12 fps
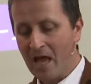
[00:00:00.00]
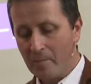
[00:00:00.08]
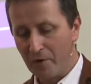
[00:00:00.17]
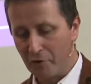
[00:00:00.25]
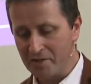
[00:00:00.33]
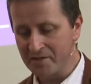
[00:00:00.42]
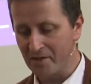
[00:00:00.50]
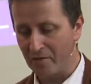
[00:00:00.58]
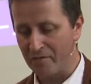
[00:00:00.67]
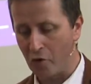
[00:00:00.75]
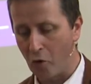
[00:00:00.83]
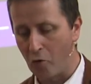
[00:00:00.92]
But there is
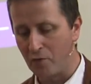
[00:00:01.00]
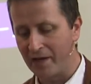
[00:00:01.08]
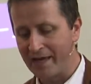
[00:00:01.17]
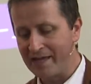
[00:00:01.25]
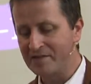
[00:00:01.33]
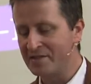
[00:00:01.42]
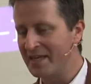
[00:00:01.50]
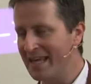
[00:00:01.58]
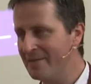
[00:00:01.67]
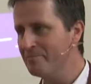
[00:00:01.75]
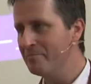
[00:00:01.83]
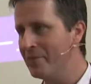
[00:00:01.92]
stuff called
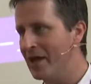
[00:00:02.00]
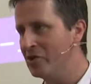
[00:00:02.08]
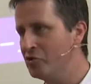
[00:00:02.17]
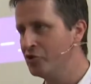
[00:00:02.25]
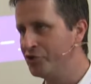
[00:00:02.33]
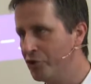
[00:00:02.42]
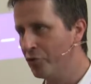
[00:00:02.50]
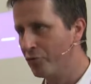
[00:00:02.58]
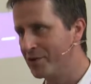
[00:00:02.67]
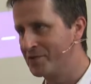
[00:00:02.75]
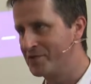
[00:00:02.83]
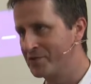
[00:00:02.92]
team
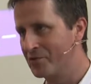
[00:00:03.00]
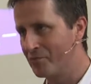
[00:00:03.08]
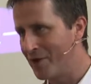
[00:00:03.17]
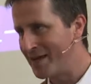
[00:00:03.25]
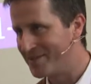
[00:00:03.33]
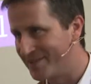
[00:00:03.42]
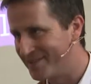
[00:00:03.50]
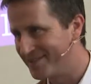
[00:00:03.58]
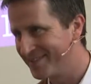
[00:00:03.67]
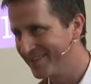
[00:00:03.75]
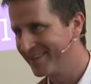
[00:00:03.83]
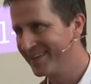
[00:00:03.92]
endurance
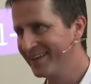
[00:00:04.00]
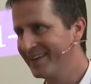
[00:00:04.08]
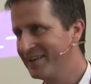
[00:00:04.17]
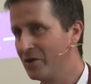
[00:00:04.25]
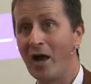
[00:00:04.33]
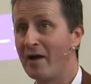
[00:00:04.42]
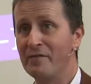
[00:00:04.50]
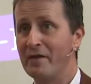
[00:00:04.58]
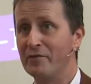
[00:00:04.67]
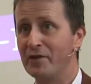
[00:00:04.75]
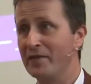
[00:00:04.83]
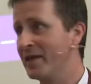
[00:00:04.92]
races. Now, I have
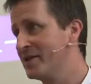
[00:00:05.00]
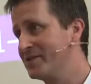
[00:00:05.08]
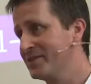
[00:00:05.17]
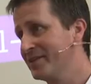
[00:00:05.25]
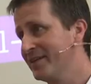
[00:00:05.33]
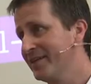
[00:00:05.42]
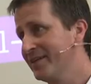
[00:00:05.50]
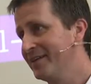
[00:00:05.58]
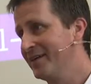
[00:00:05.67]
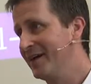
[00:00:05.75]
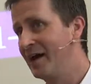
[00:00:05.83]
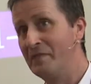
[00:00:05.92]
never done this
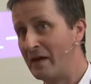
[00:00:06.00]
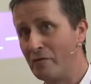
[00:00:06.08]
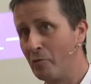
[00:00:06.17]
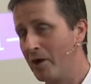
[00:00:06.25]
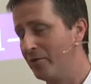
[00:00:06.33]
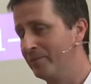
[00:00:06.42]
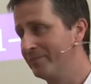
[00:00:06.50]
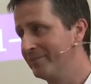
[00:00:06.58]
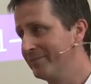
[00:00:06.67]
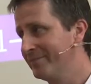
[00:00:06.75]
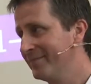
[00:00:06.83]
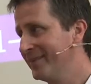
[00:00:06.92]
and never will,
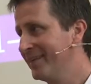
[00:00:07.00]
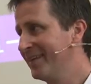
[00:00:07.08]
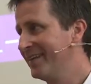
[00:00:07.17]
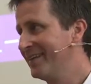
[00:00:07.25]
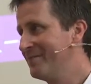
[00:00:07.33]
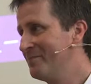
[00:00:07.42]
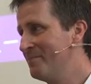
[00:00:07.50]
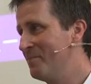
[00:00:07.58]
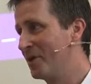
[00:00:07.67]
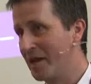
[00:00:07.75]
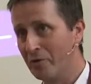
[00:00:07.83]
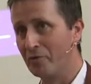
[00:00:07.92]

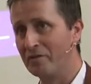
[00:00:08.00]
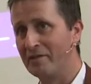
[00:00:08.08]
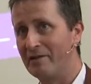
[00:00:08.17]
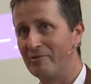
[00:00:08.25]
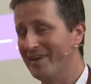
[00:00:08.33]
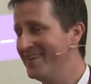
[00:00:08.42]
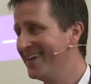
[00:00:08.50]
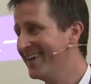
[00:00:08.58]
but I know the theory.